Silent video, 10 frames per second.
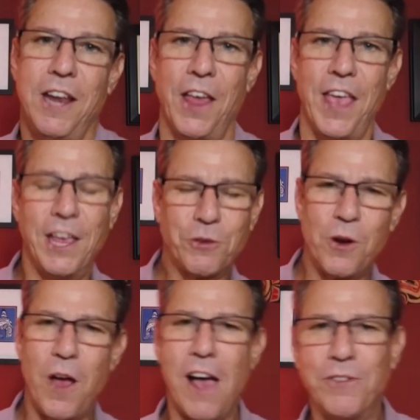Now the
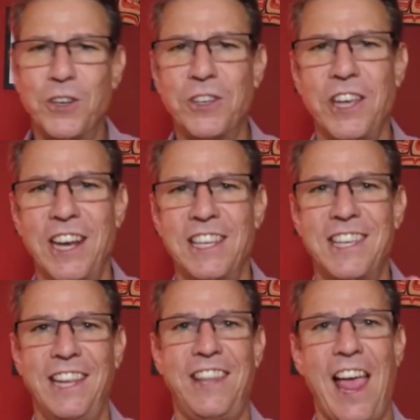escrow officer is going to
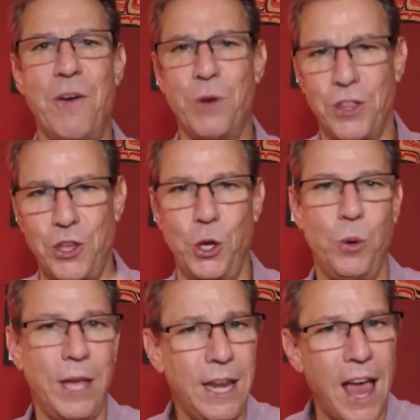sit down with
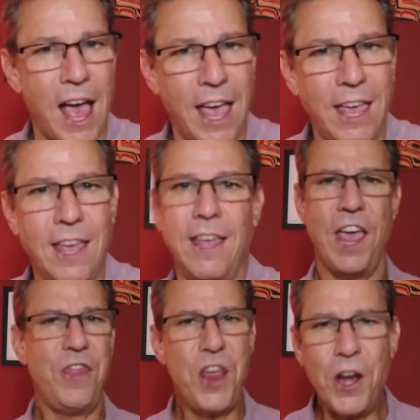you and I,
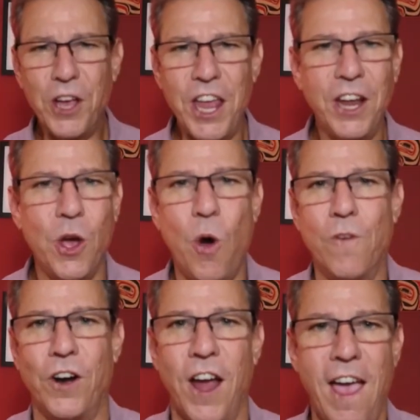and they're going to go
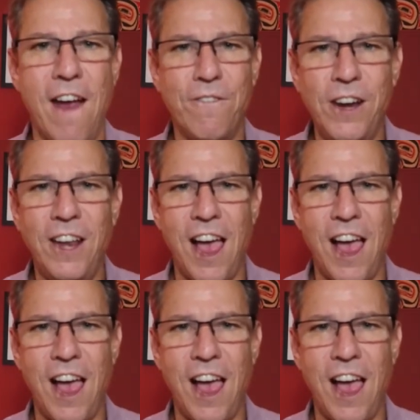over every